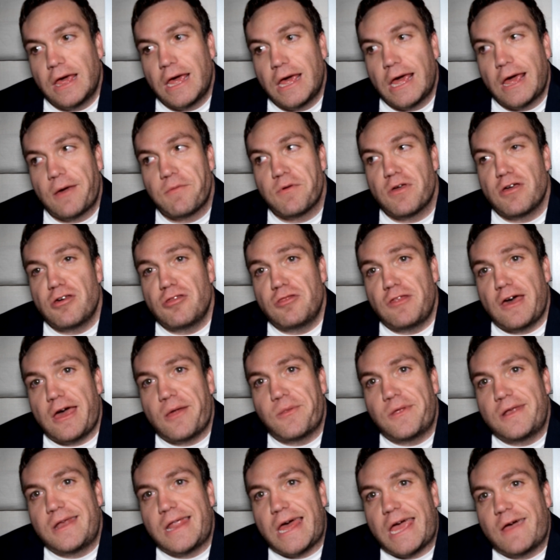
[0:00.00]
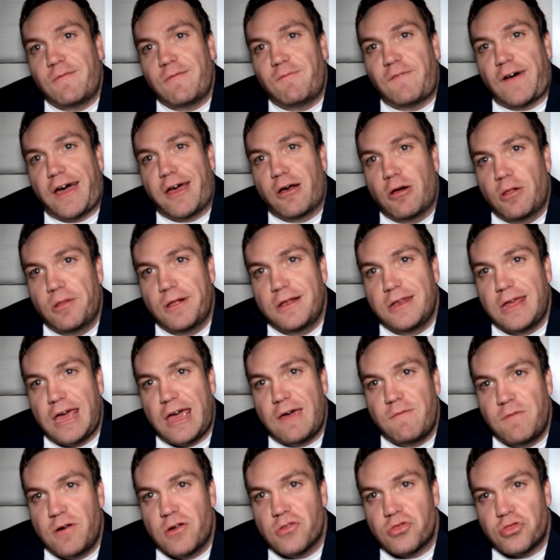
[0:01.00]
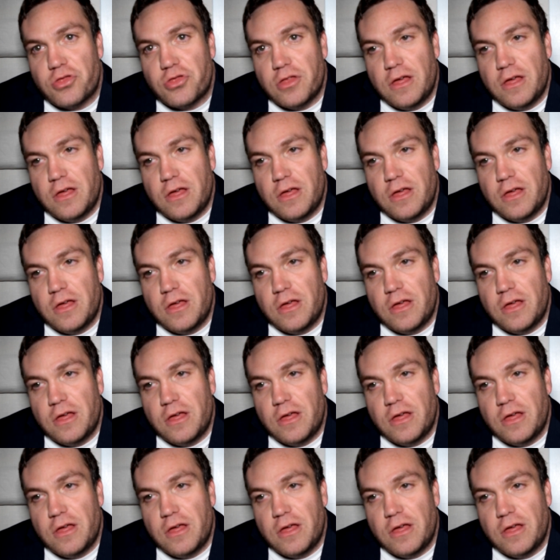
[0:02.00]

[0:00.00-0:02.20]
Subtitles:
If you say the name Viola Davis,